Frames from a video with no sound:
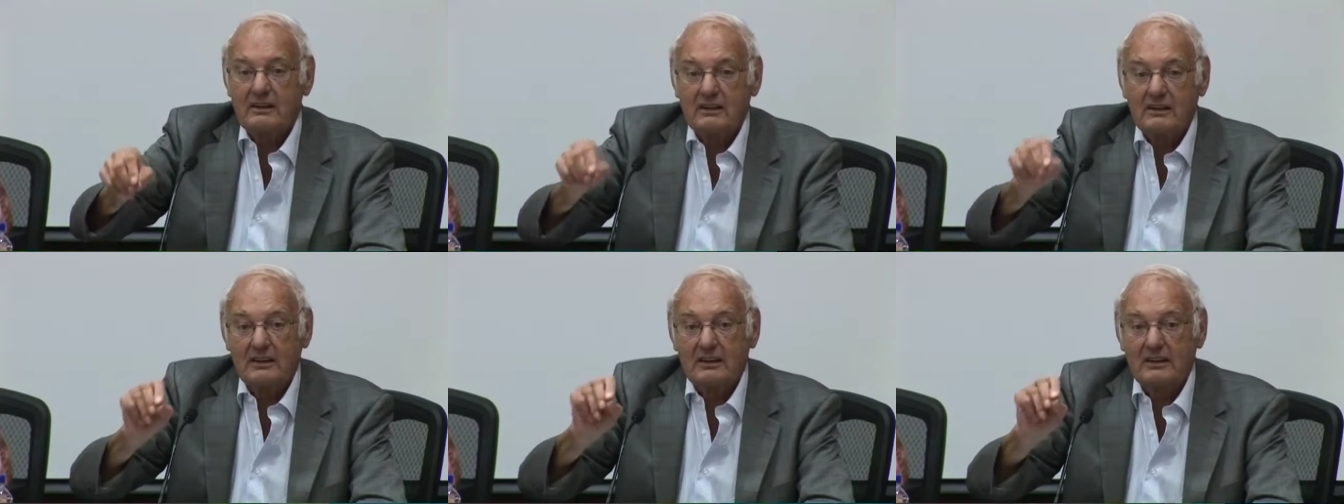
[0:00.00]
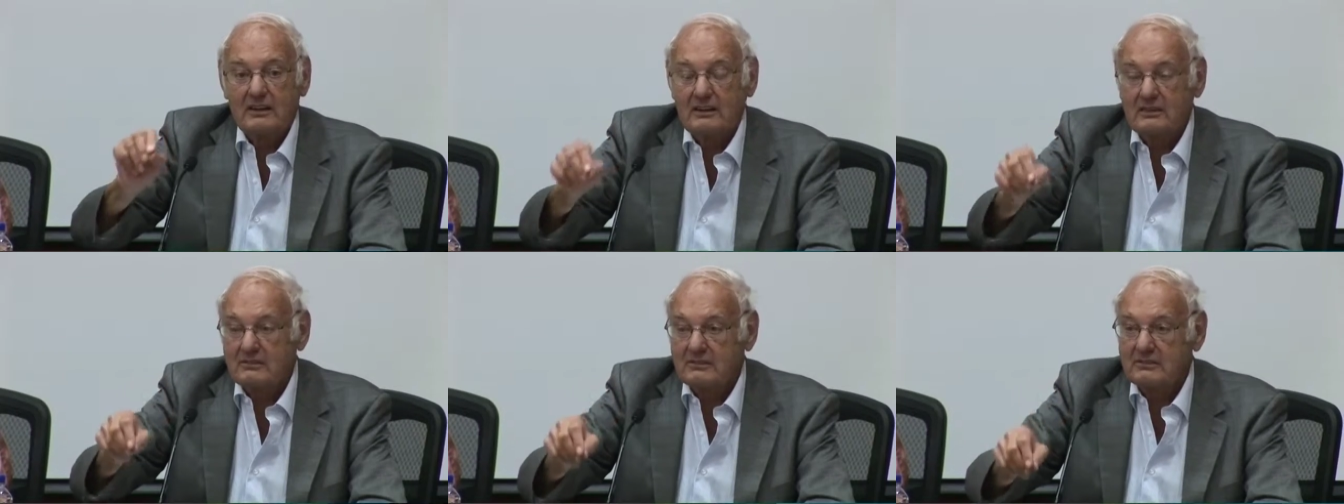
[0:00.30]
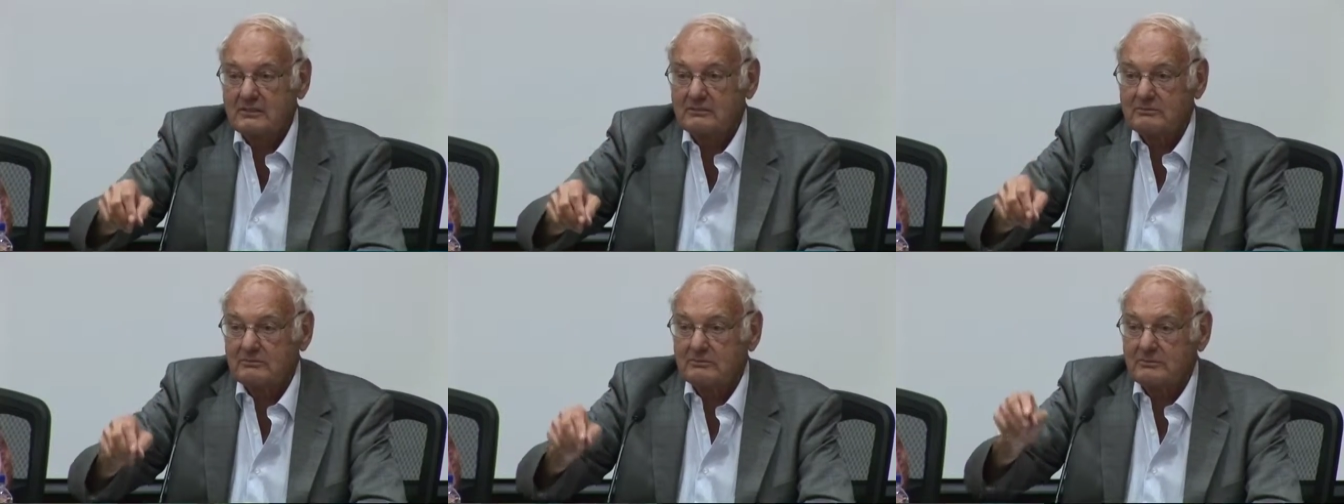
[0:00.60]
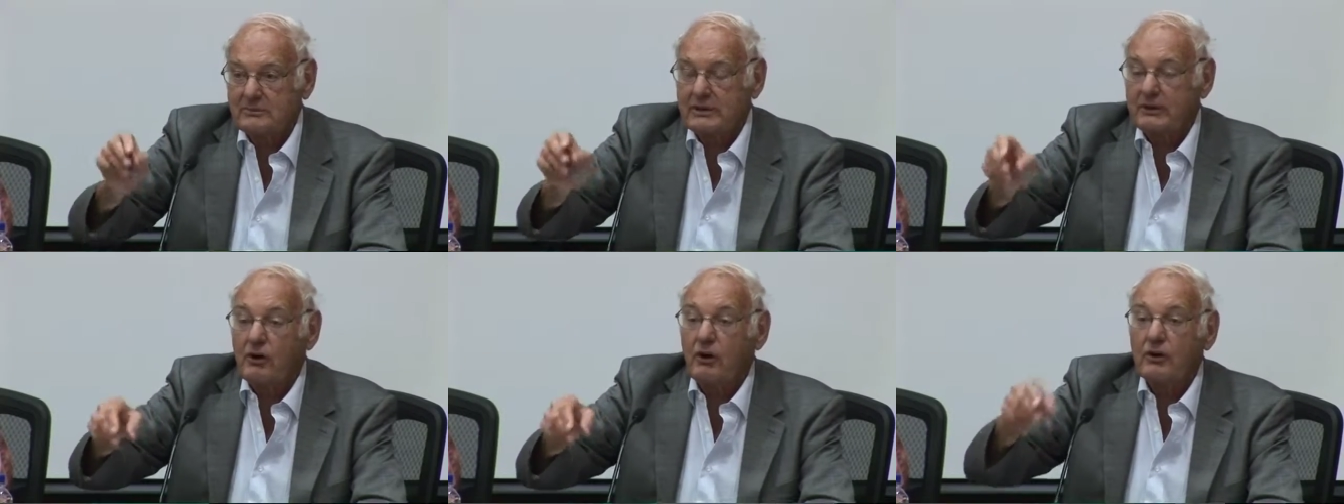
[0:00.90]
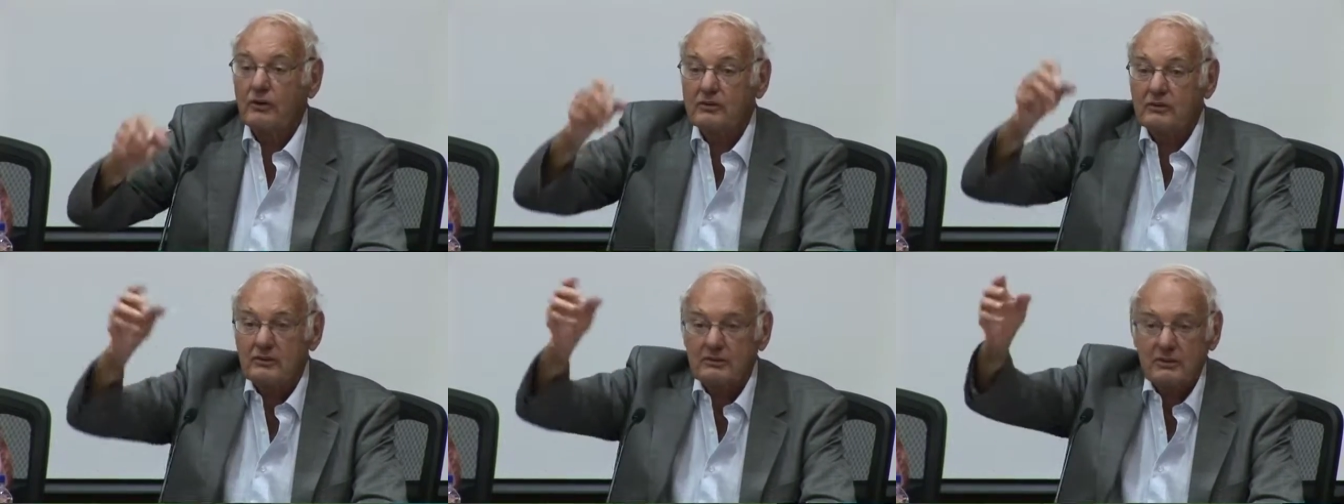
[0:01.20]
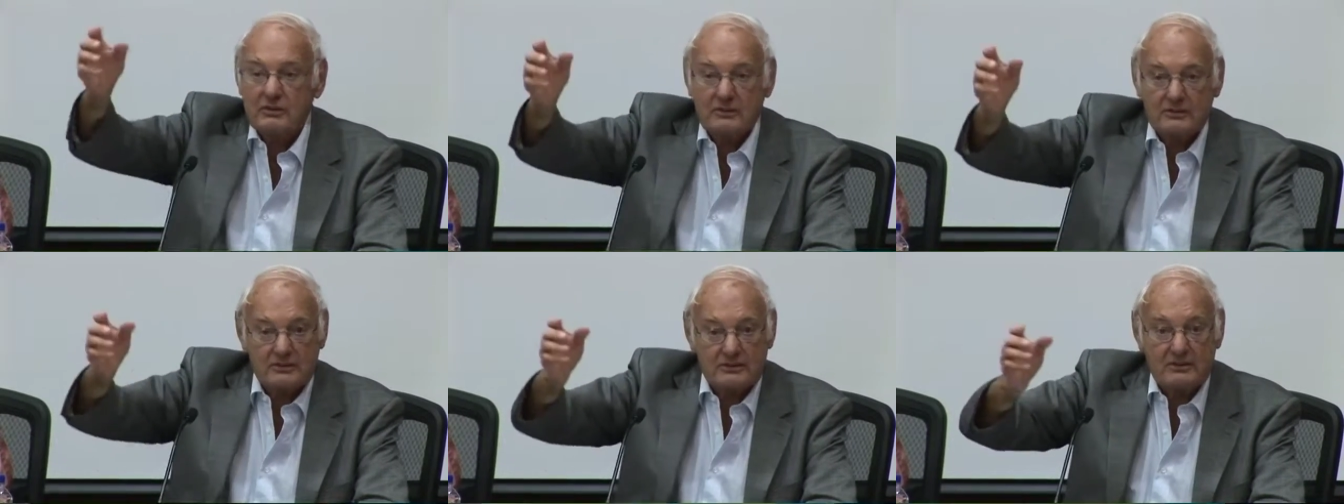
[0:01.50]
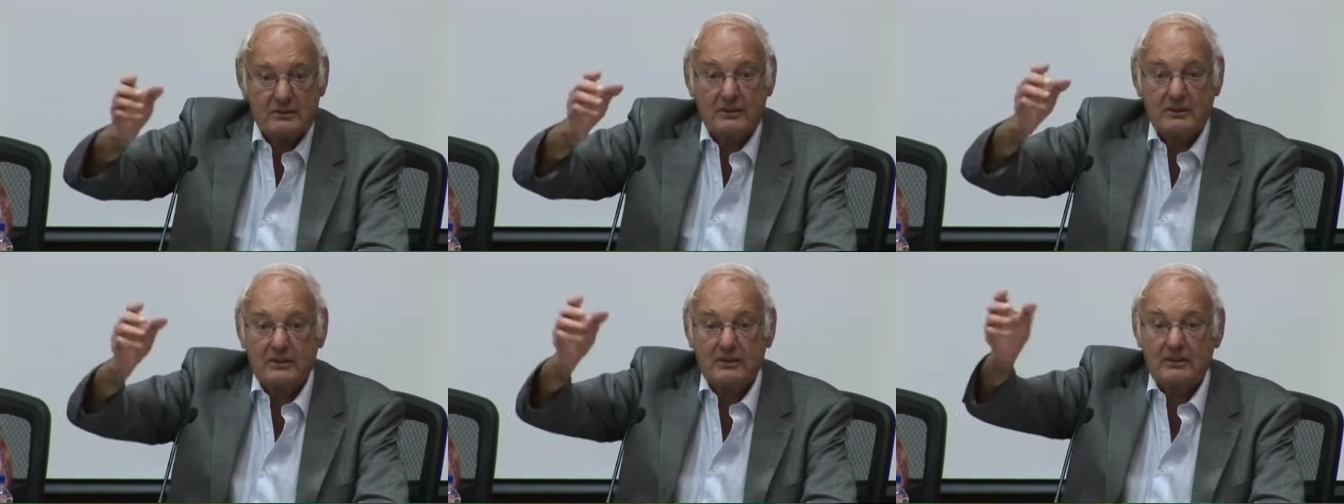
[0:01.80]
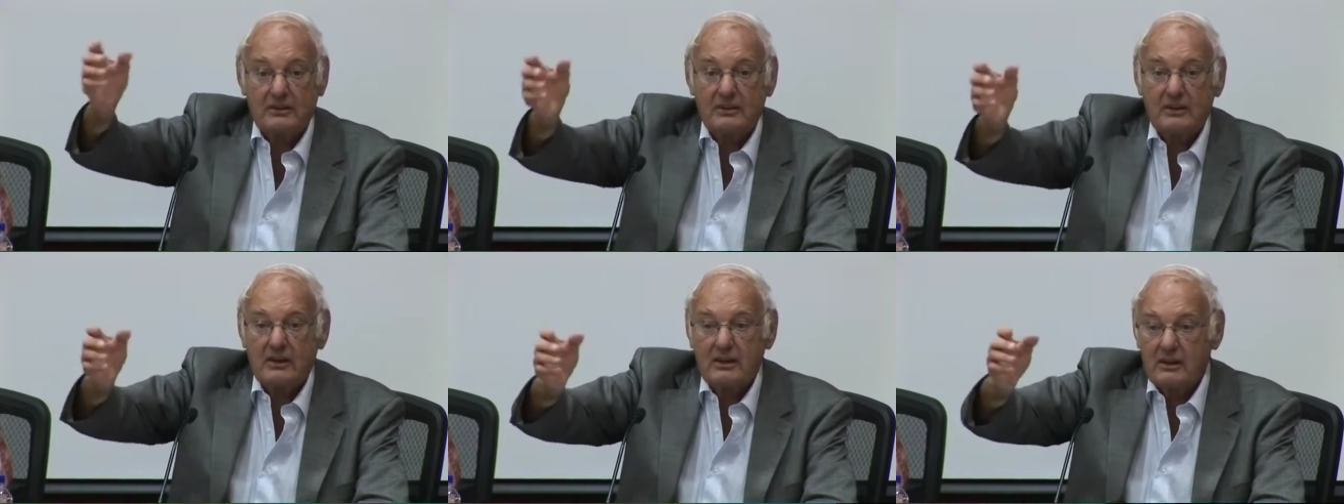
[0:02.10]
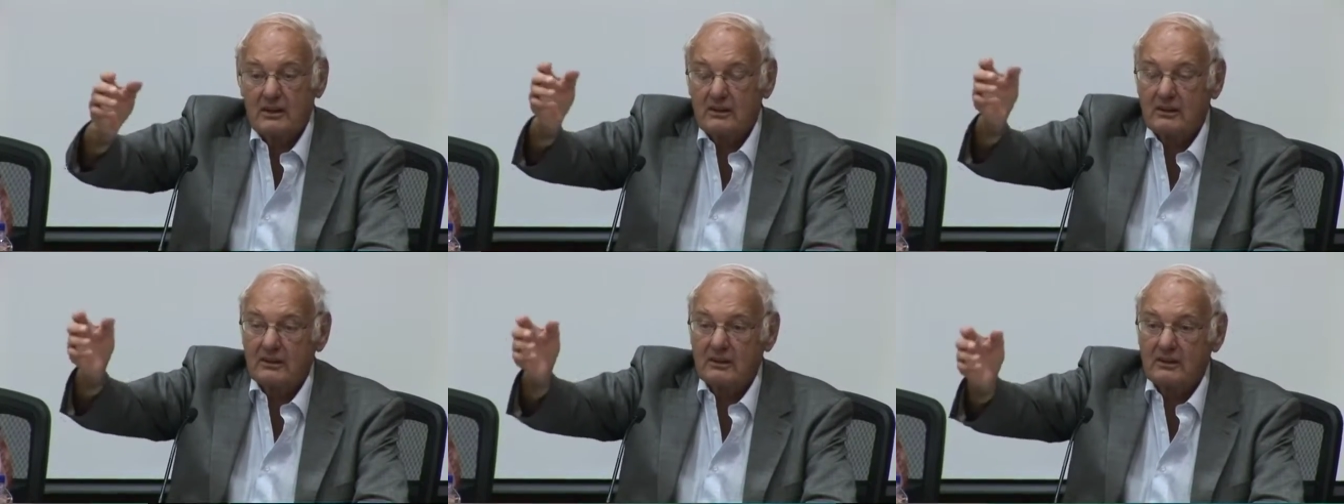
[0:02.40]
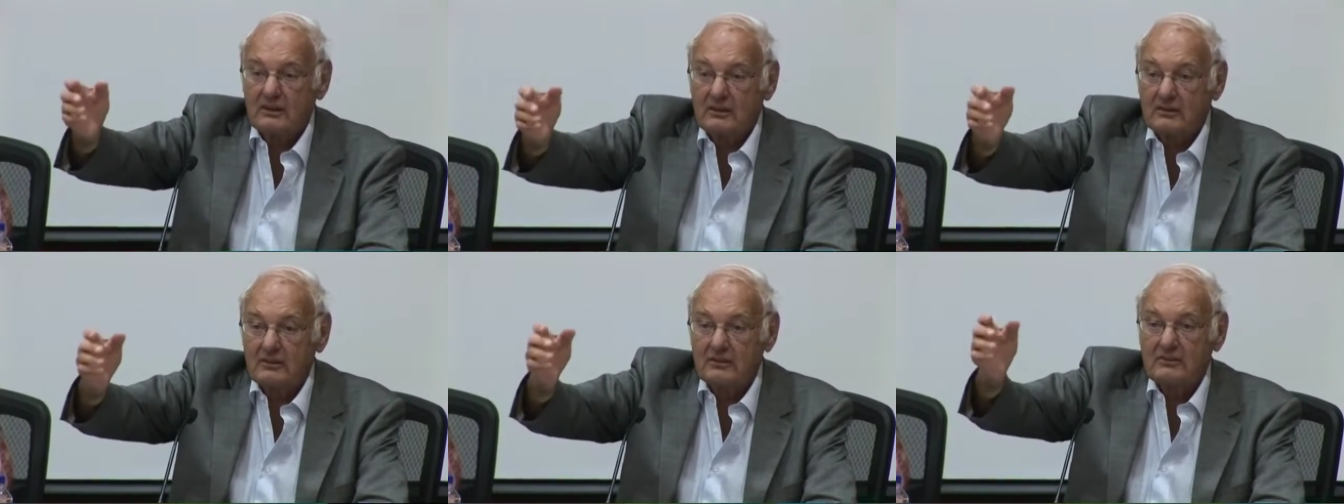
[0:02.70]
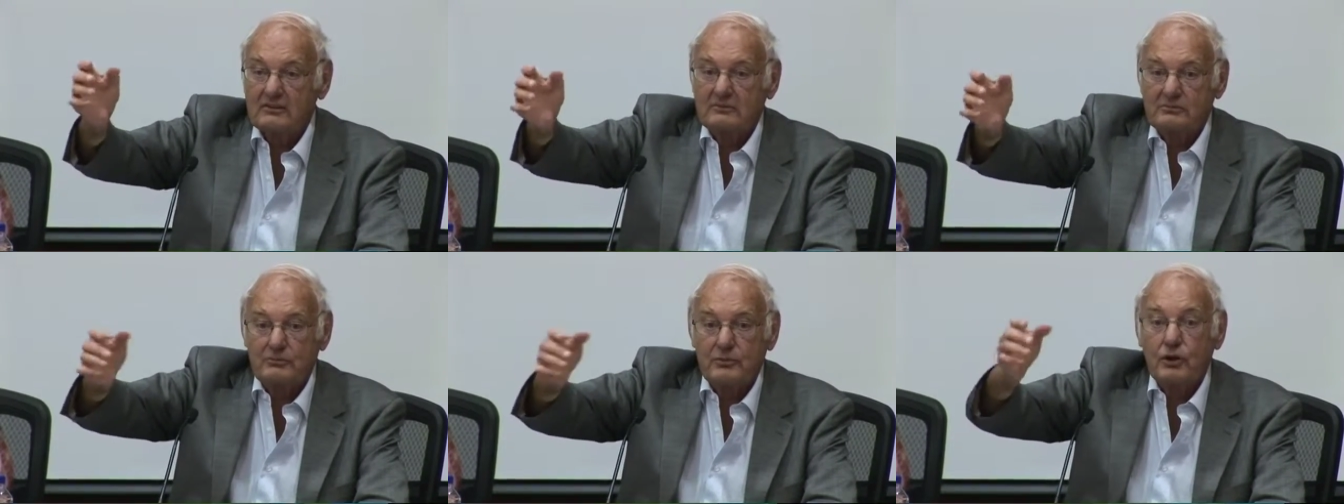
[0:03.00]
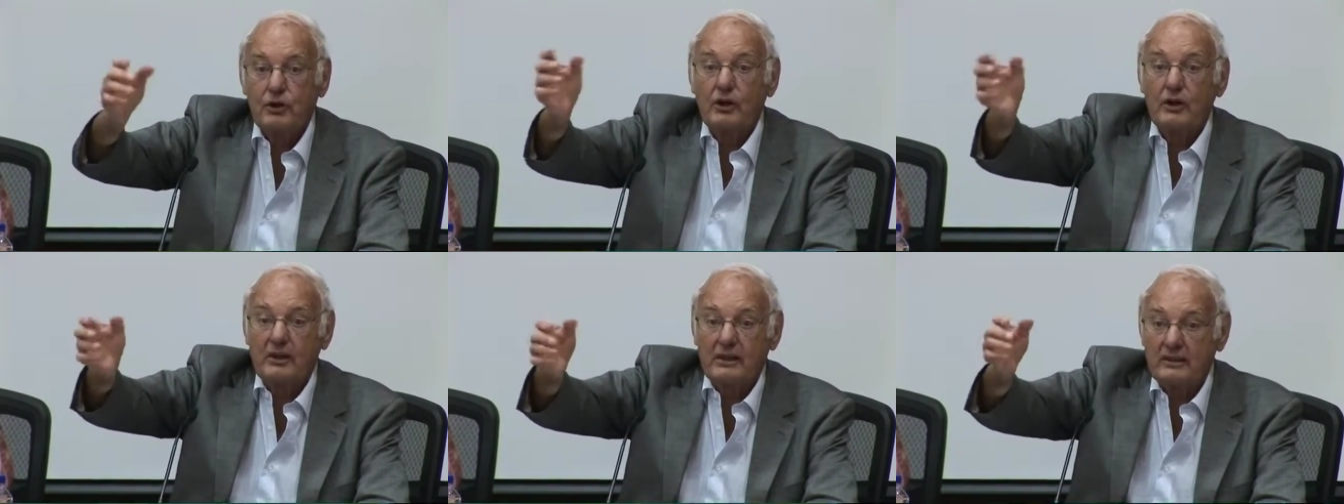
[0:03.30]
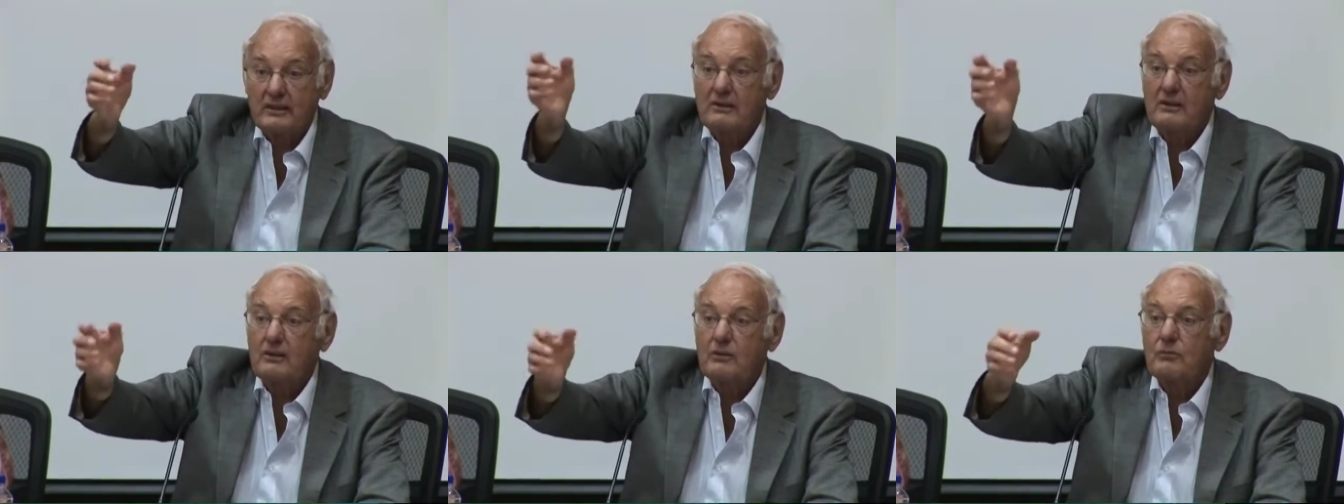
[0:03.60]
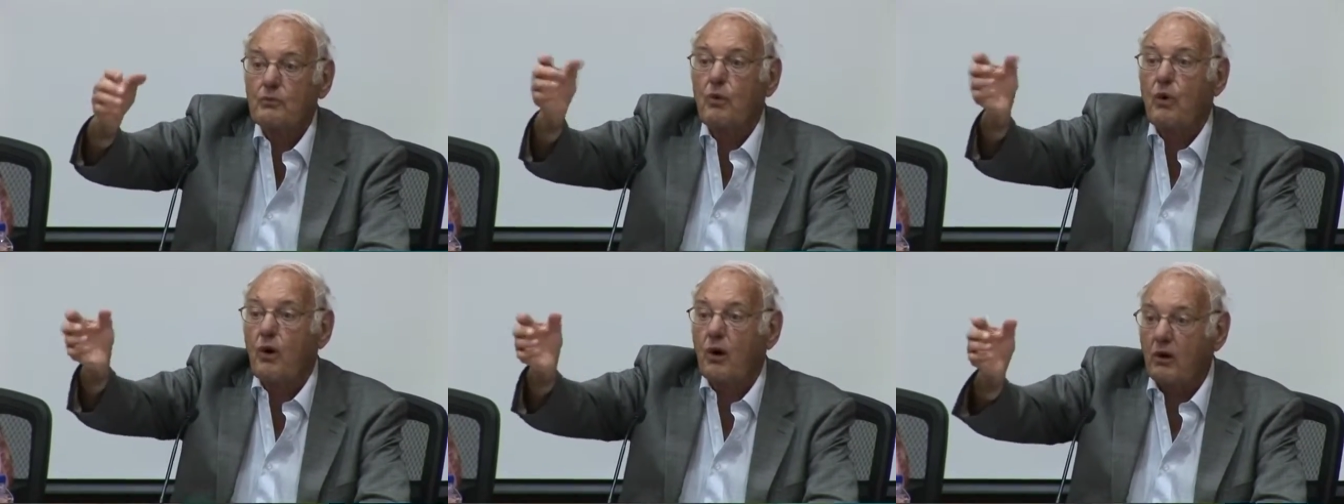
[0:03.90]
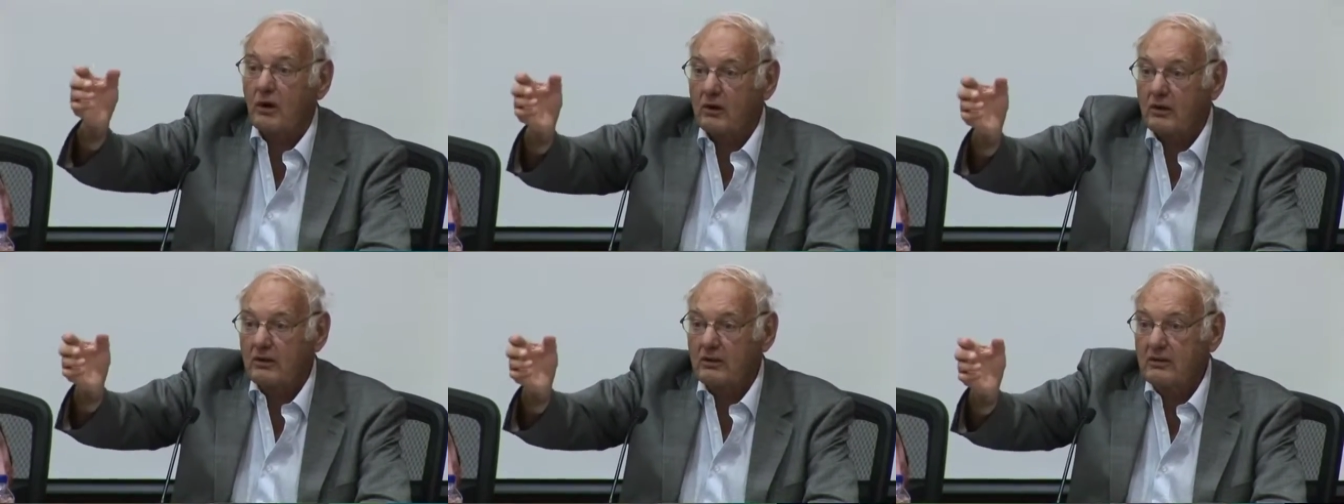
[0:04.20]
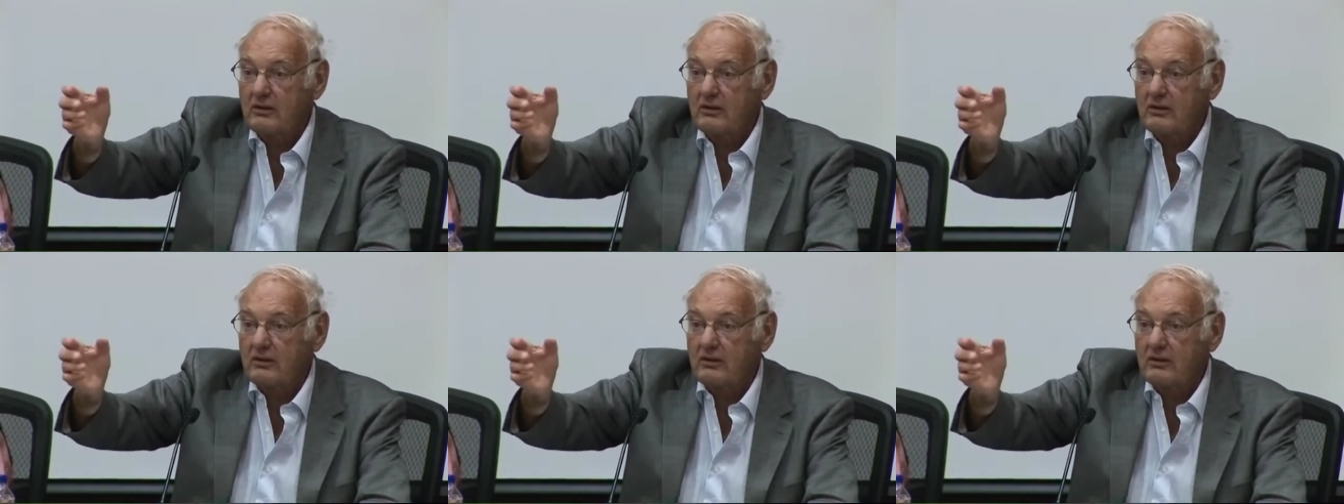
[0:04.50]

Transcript: uh beyond the uh, Berlin Wall.